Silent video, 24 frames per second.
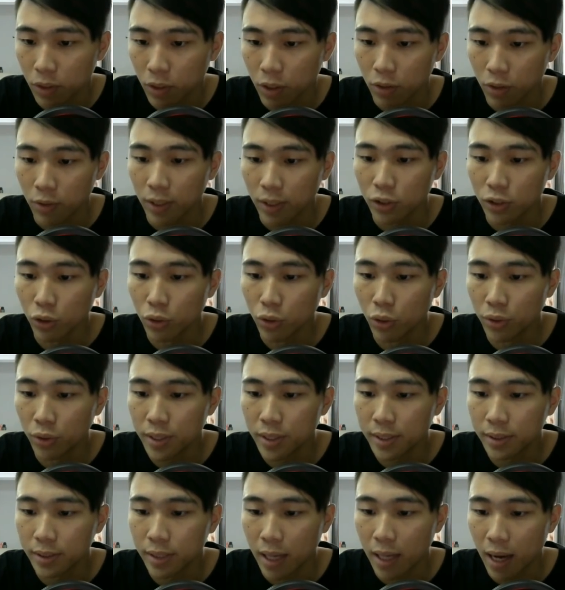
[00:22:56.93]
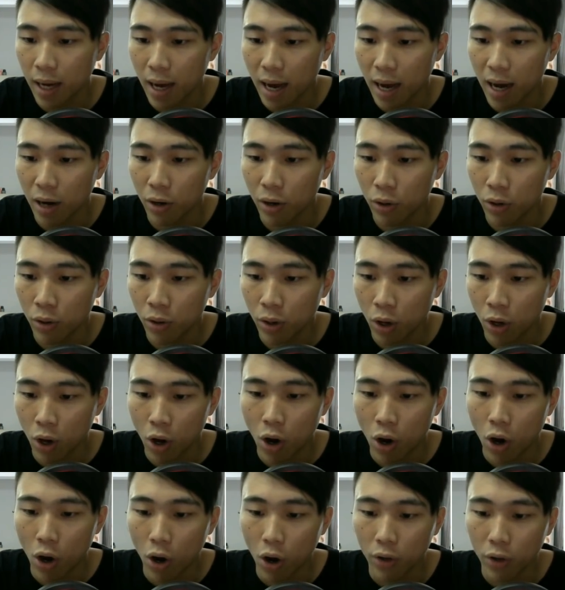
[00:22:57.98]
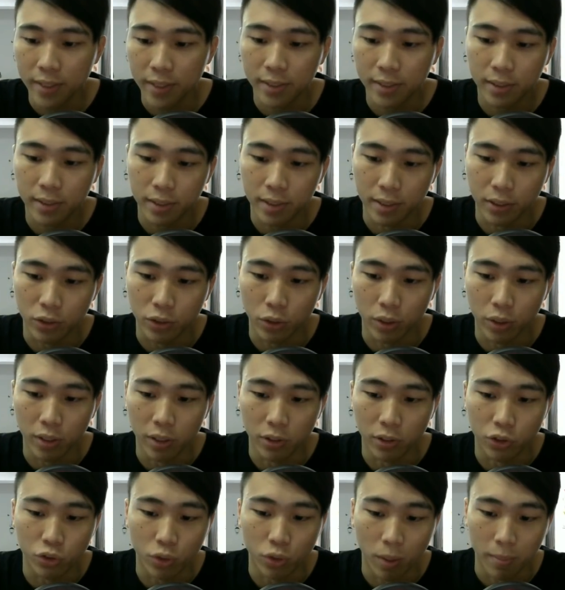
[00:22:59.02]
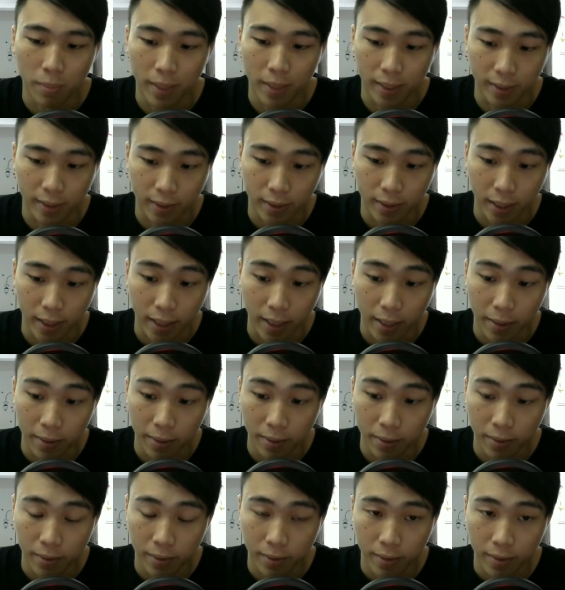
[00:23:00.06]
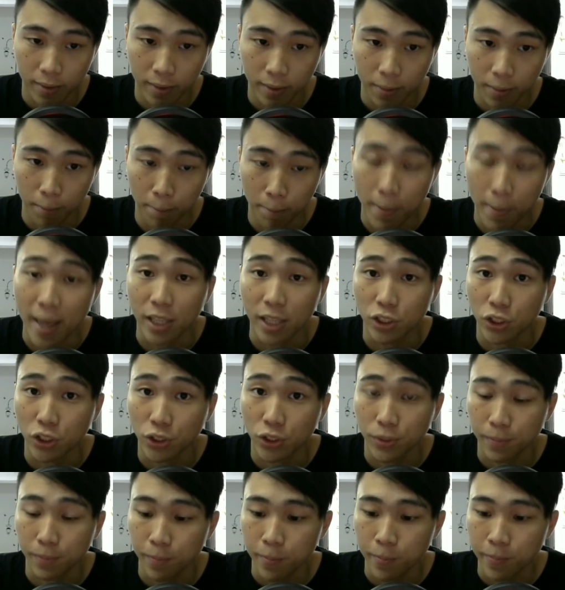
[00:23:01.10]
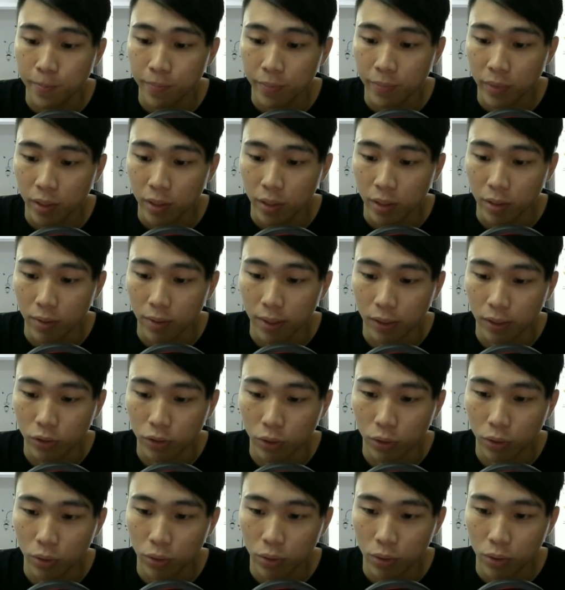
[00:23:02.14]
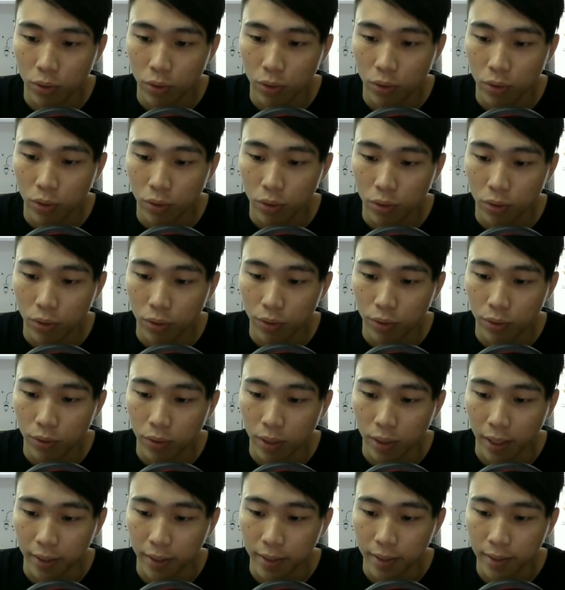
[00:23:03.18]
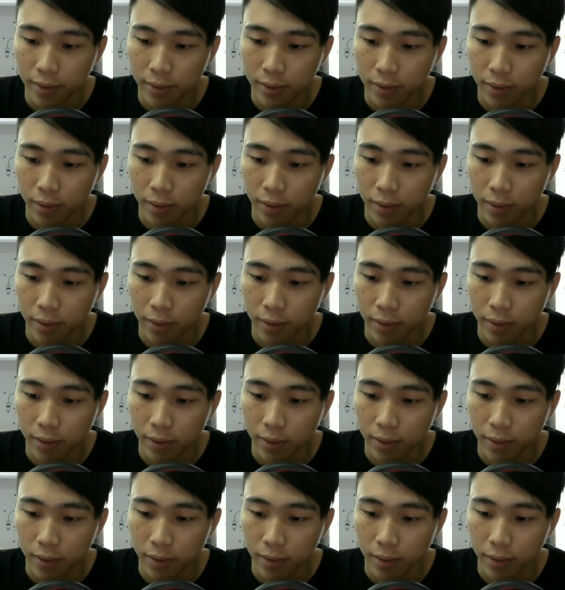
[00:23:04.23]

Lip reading: Right, so notice how all this is gonna drop as second batch. Right, so like this,